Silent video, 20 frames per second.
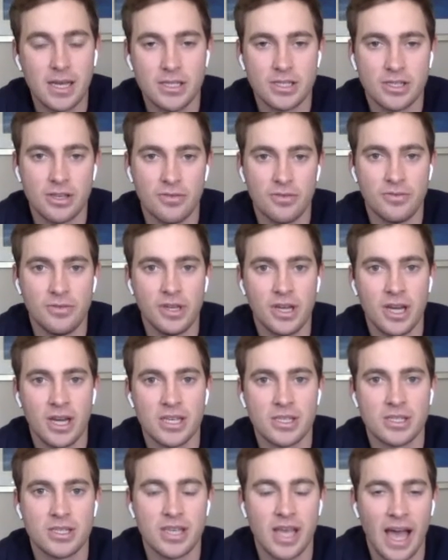So if you
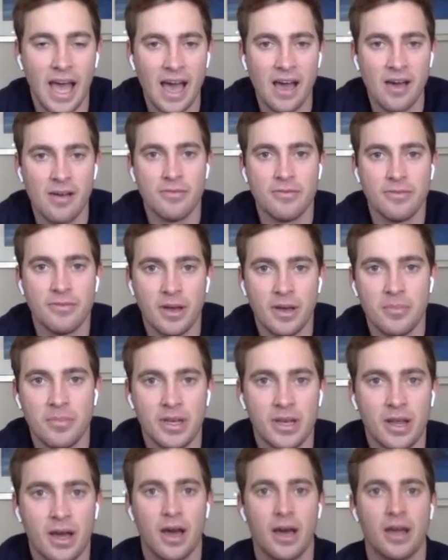guys have a
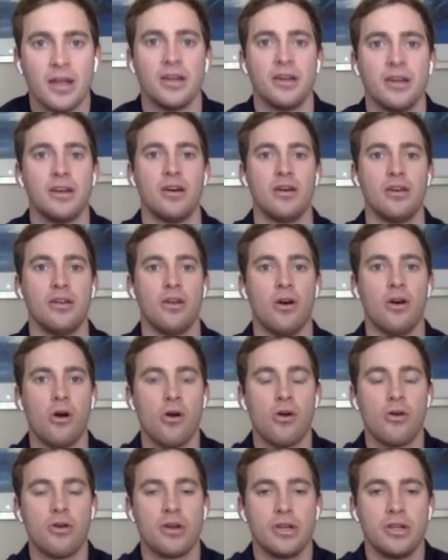banana, an
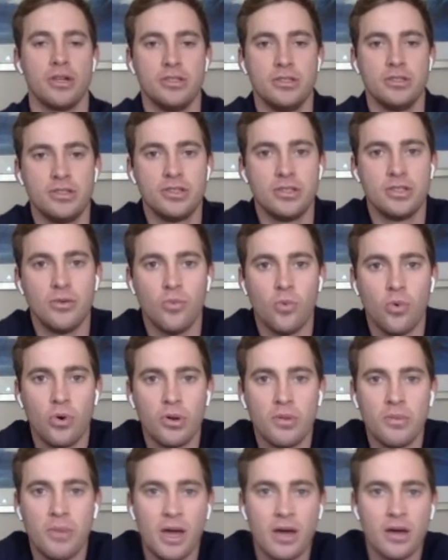orange,
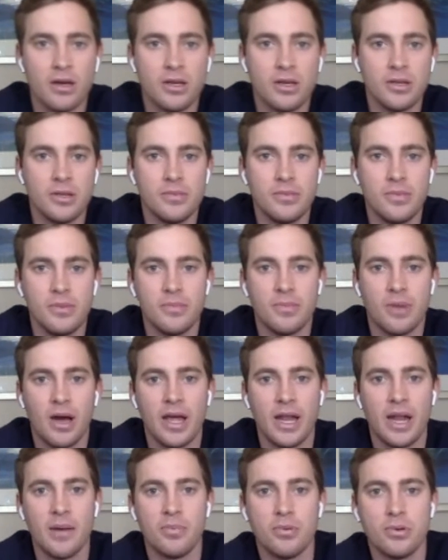watermelon,
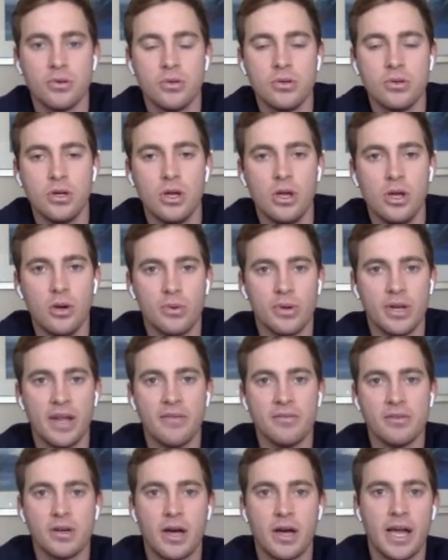pineapple,
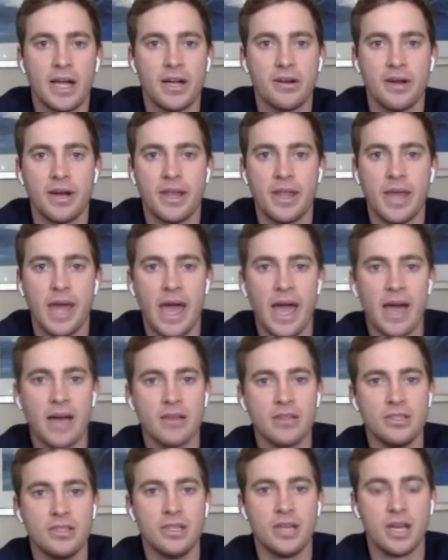whatever lying around the
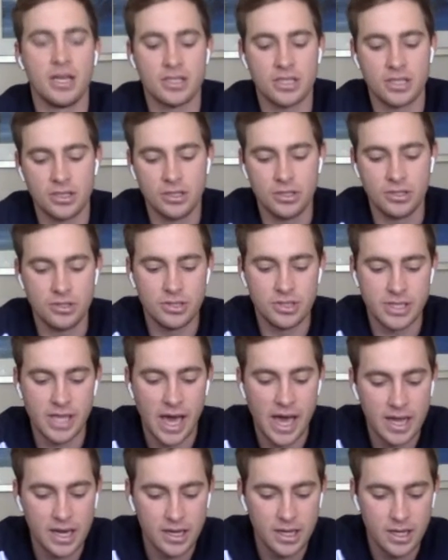house, you guys can use
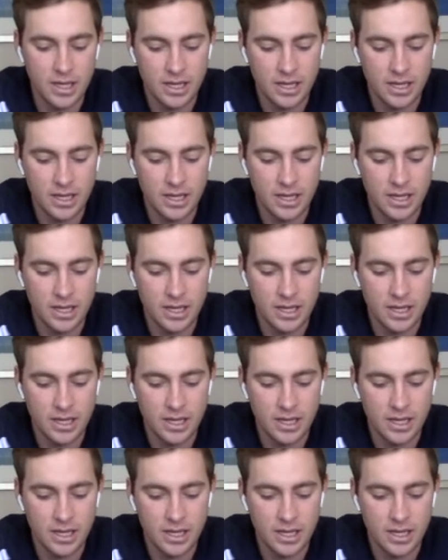that